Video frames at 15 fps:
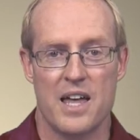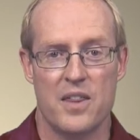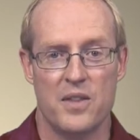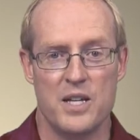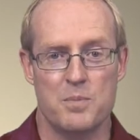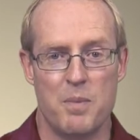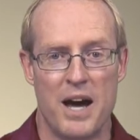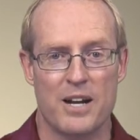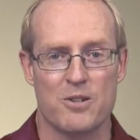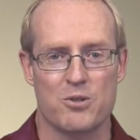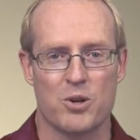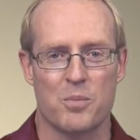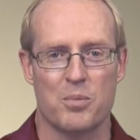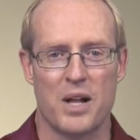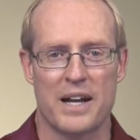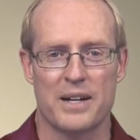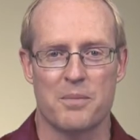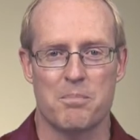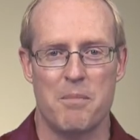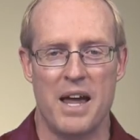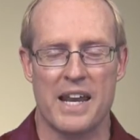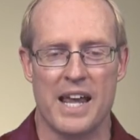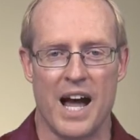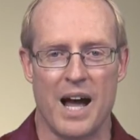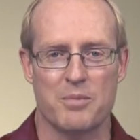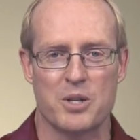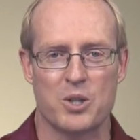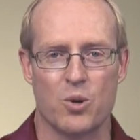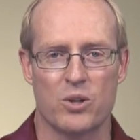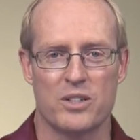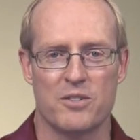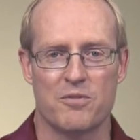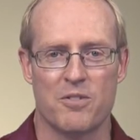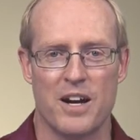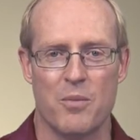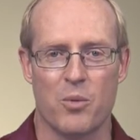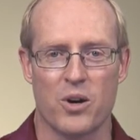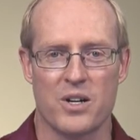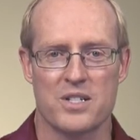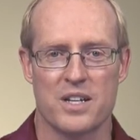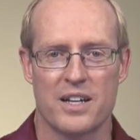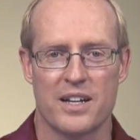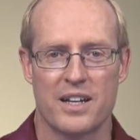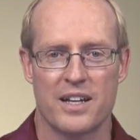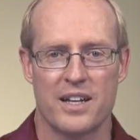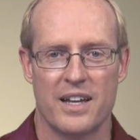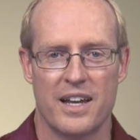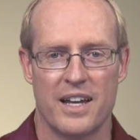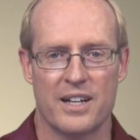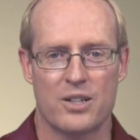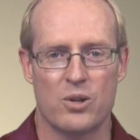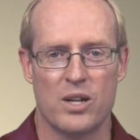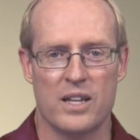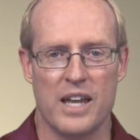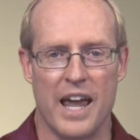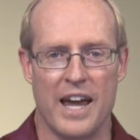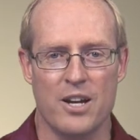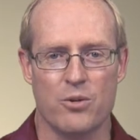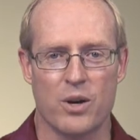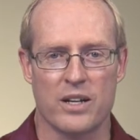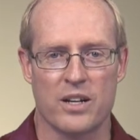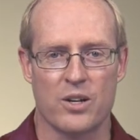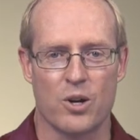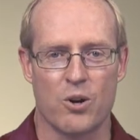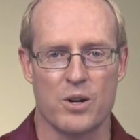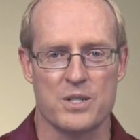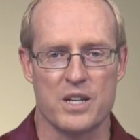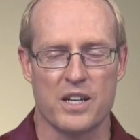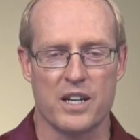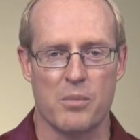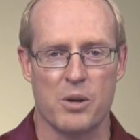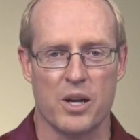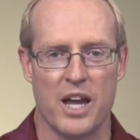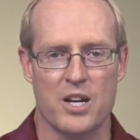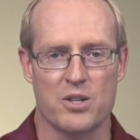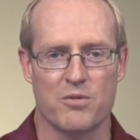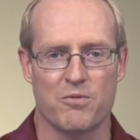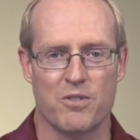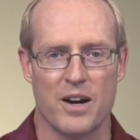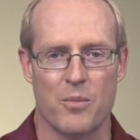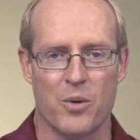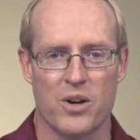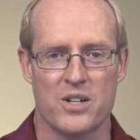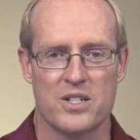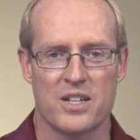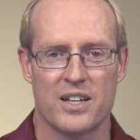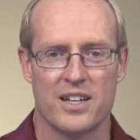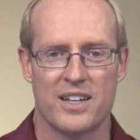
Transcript: these patterns are applied in many object-oriented frameworks, including the Android concurrency and communication frameworks.